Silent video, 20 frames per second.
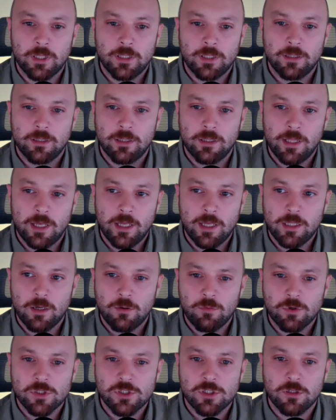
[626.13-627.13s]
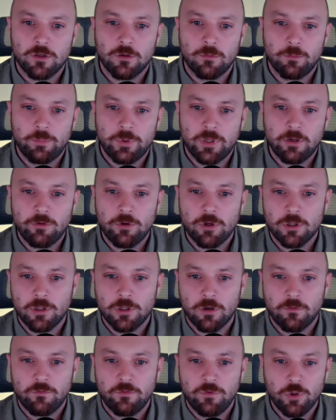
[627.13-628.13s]
Then, then it was a
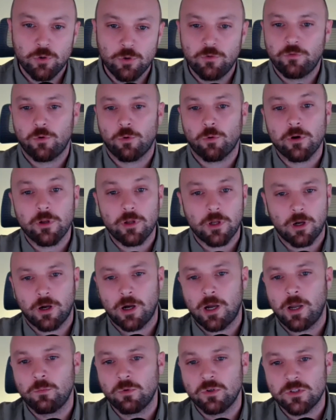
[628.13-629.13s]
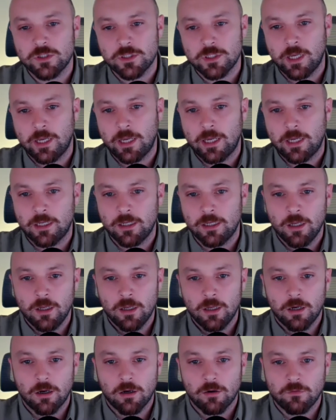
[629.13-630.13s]
period of euphoria, I would say,
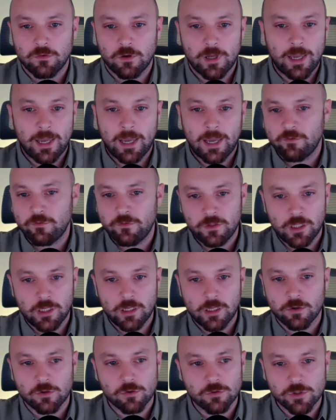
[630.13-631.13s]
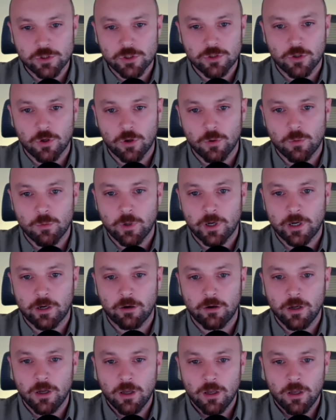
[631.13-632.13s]
of a half year or so,
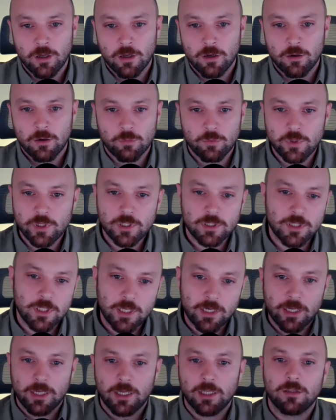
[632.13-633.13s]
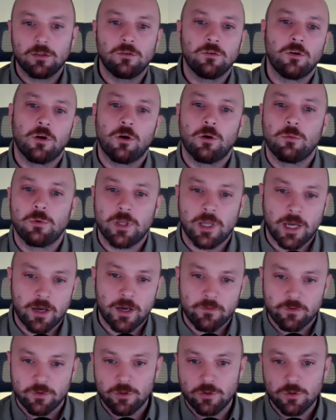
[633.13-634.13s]
where we did it, you know, we
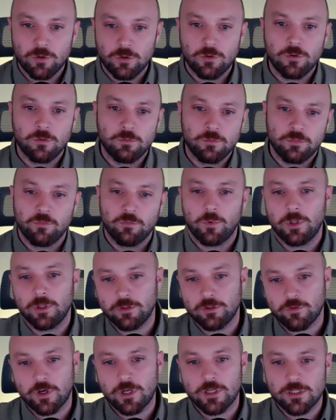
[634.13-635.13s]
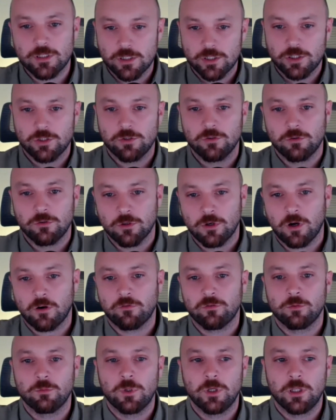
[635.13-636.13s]
have a new well, transitional
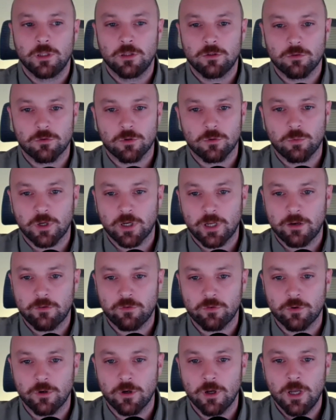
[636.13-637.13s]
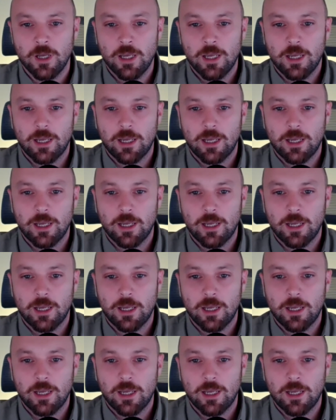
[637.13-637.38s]
government or whatever.